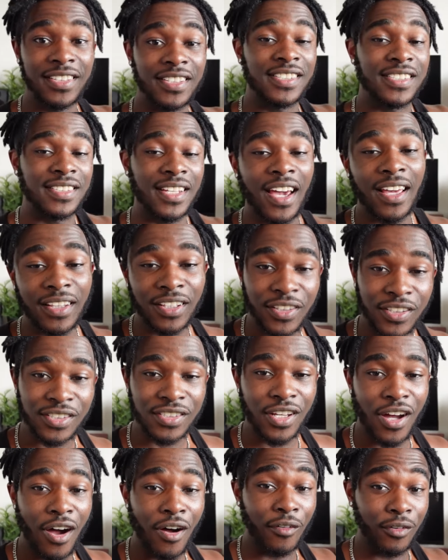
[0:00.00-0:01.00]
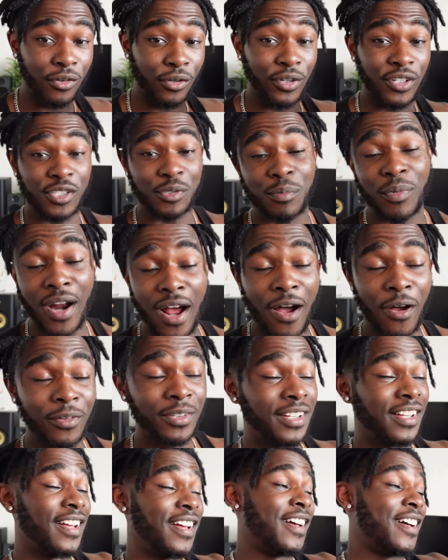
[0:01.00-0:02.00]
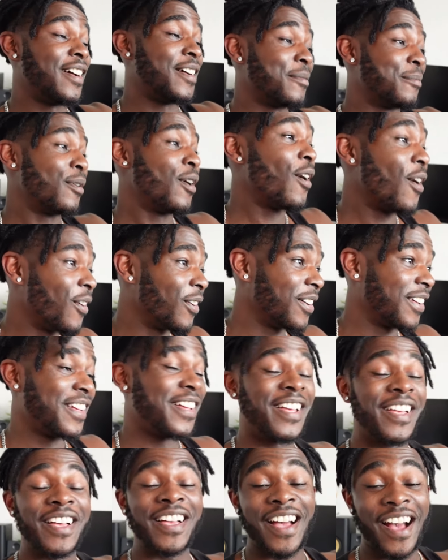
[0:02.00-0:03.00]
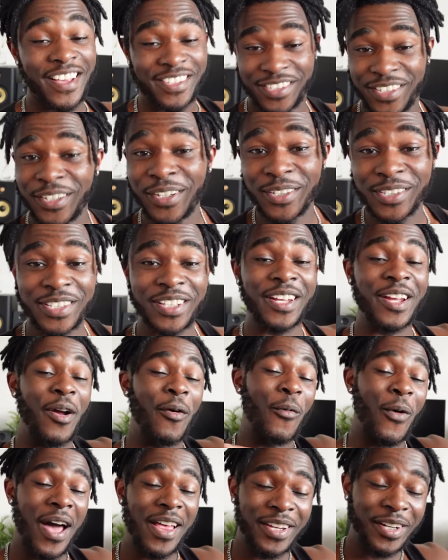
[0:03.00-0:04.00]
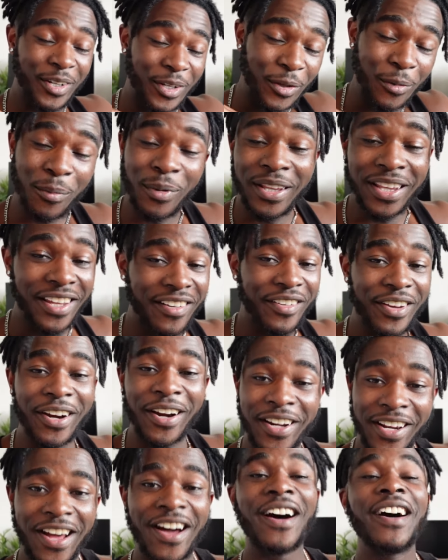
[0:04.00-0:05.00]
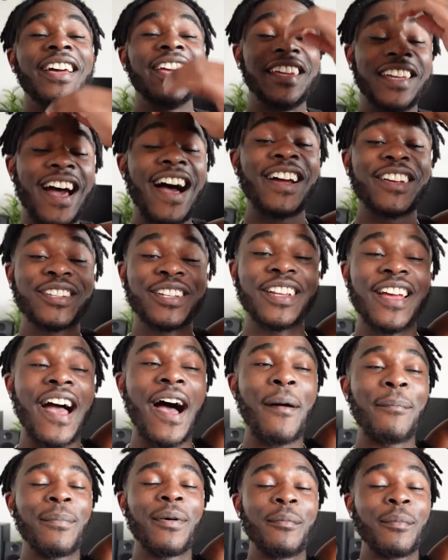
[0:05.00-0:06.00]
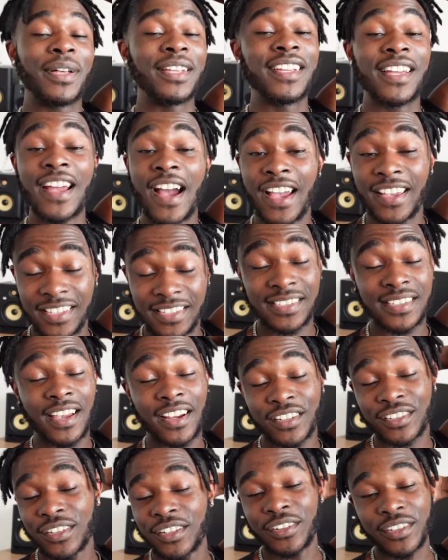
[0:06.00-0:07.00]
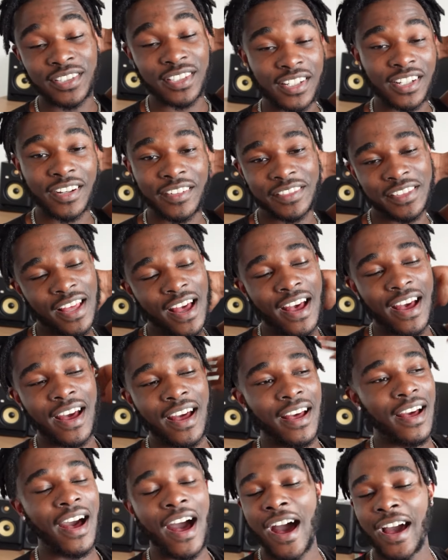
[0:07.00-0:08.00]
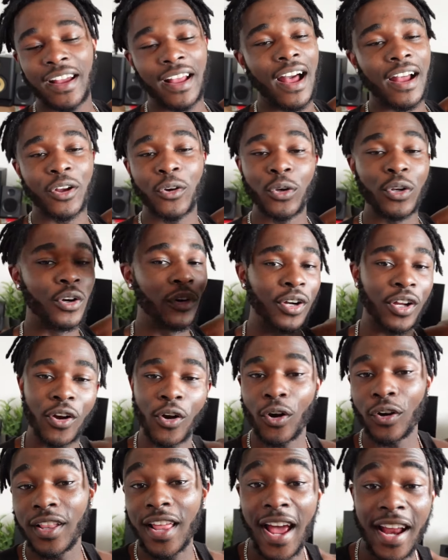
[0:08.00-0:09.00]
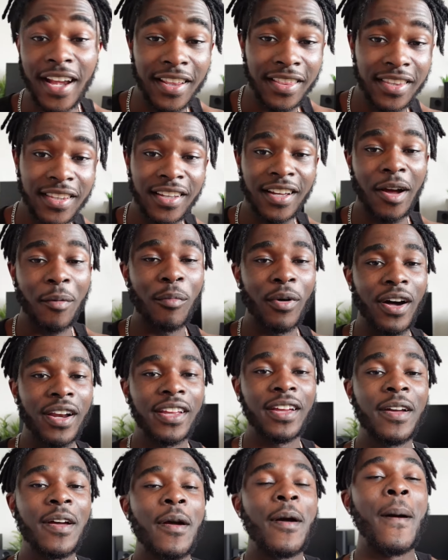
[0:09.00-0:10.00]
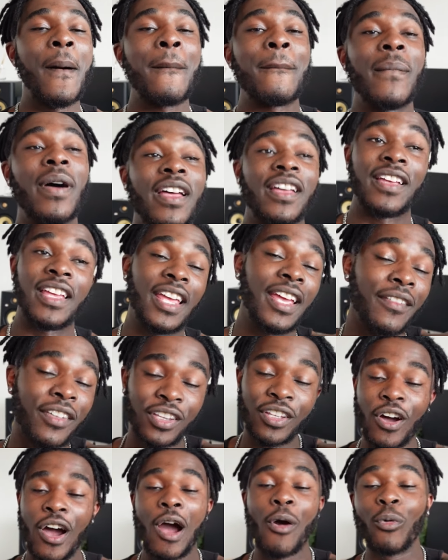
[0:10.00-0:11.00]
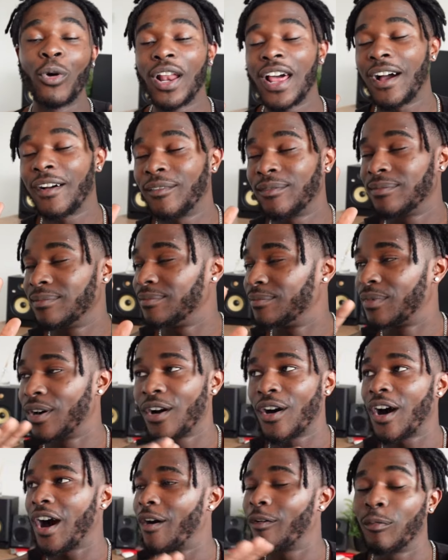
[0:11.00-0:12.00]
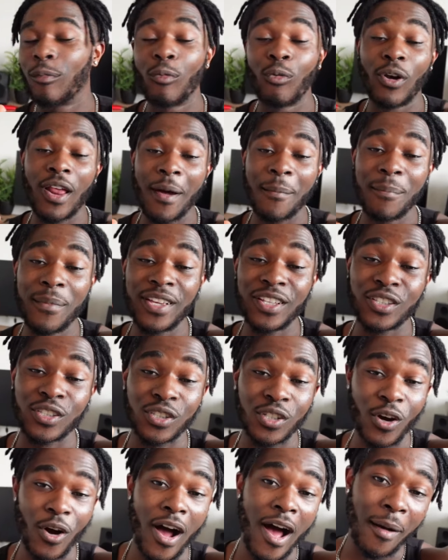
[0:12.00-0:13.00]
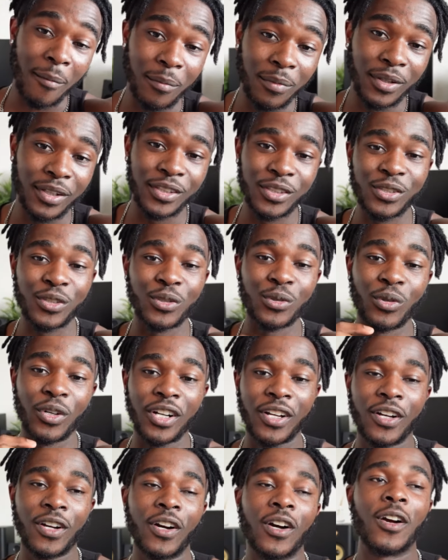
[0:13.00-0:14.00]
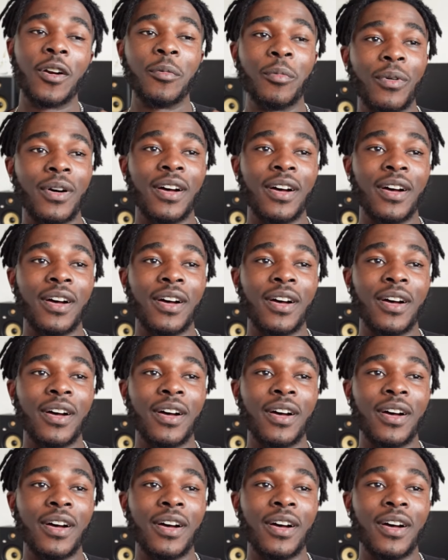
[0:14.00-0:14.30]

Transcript: the stylist of chris brown bro seriously whether you believe it or not it actually happened but the guy is actually reserved uh, I, I couldn't record anything about it but even though i would have bro i would have been so happy to record